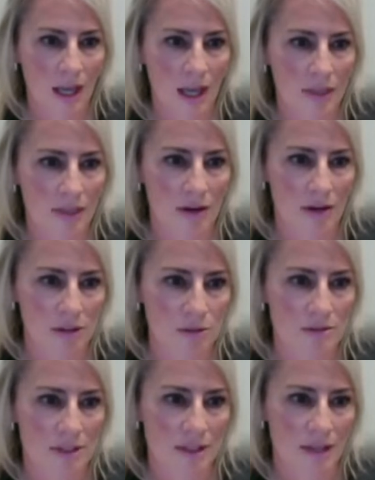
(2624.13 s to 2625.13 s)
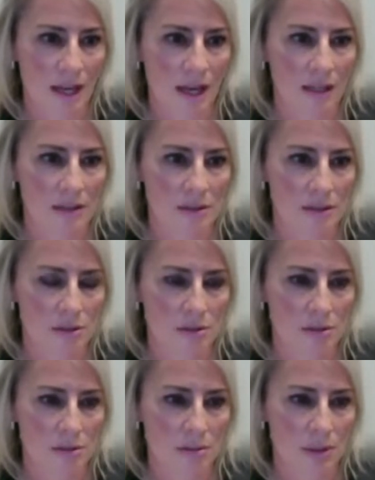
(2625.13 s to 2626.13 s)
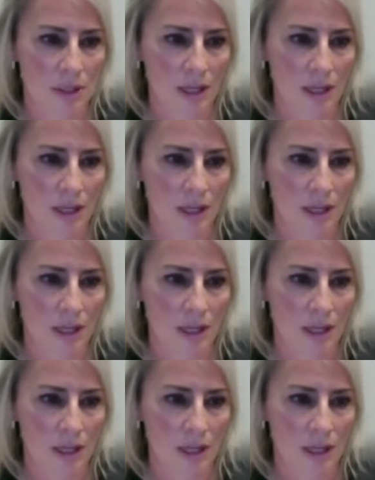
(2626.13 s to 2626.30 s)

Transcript: and they're using that to